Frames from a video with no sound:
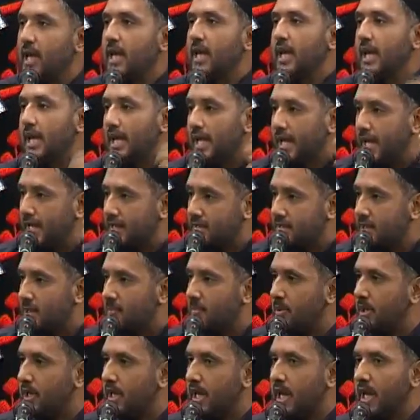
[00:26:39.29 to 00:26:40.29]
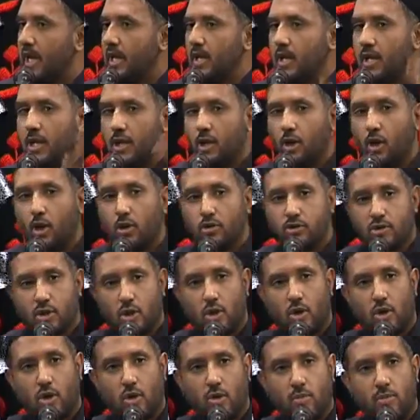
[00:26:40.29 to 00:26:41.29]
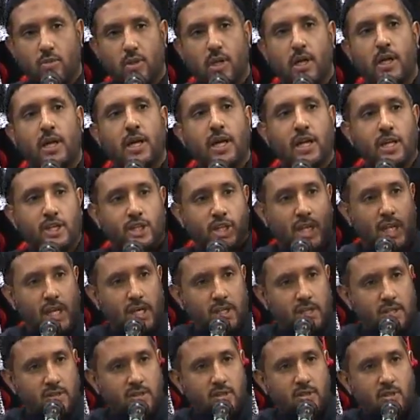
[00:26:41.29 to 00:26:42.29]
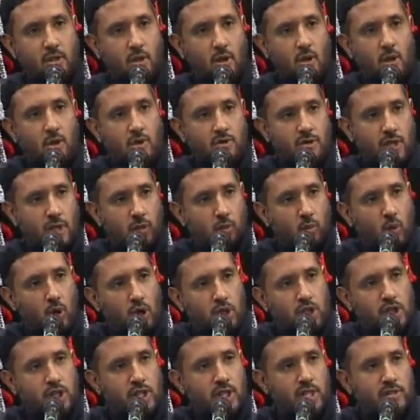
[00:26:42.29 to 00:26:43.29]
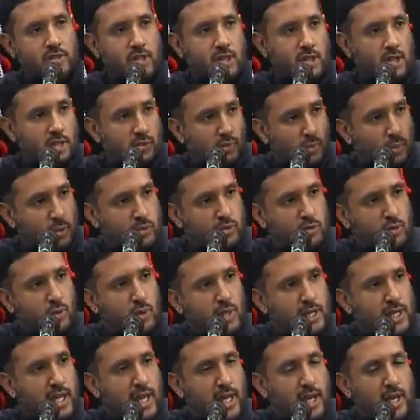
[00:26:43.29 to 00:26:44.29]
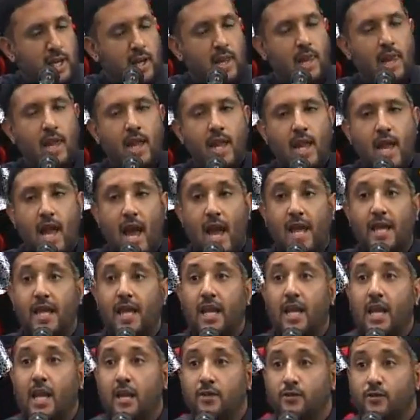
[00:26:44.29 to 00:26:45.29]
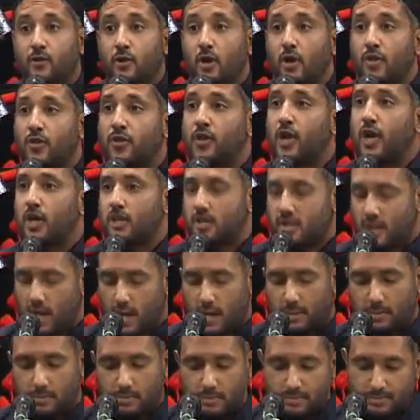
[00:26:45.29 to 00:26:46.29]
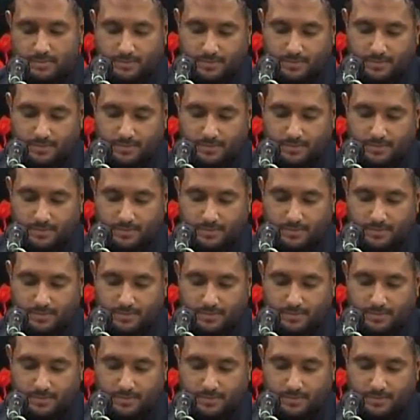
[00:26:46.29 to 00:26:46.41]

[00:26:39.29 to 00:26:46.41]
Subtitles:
He gets up again, he goes home, he changes his clothes, he washes, he does wuzu again, and he leaves for a third time.